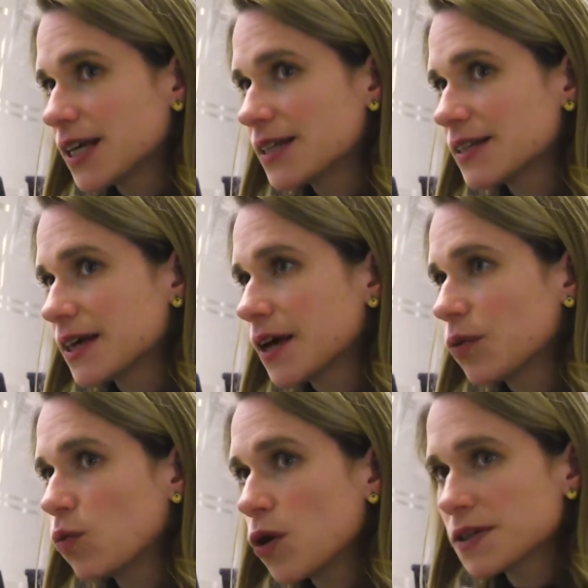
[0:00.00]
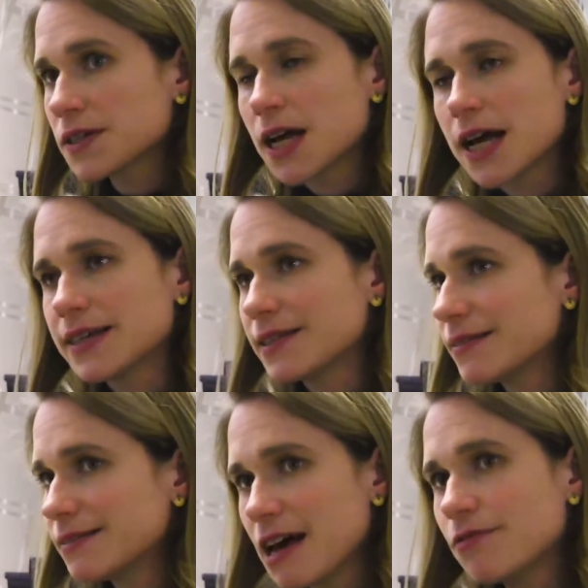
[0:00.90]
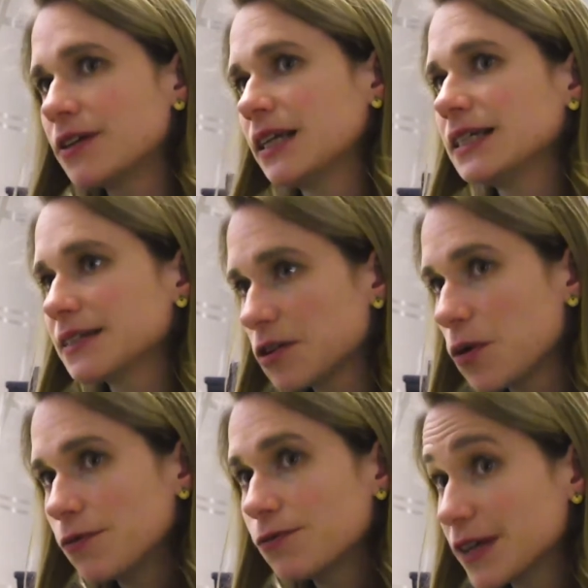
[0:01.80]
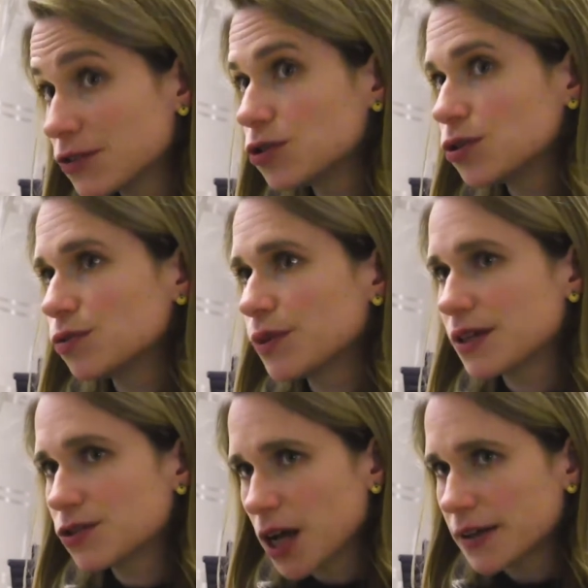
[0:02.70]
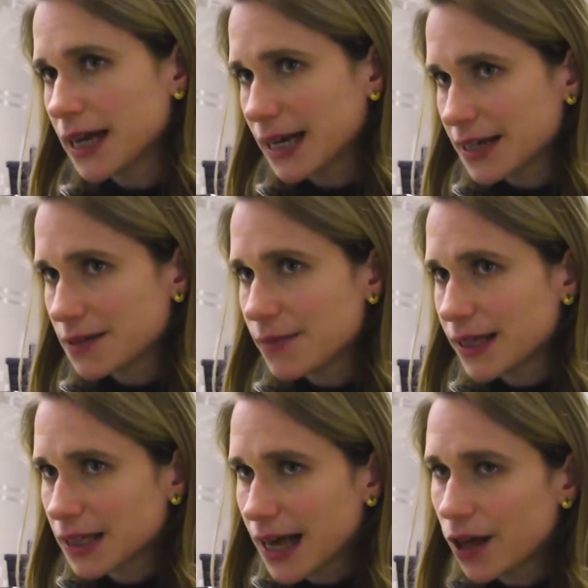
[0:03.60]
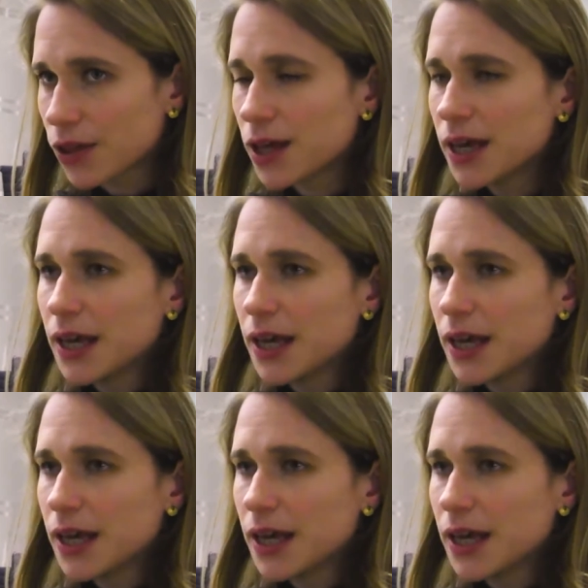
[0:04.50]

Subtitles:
is that one size definitely does not fit all within child and adolescent mental health,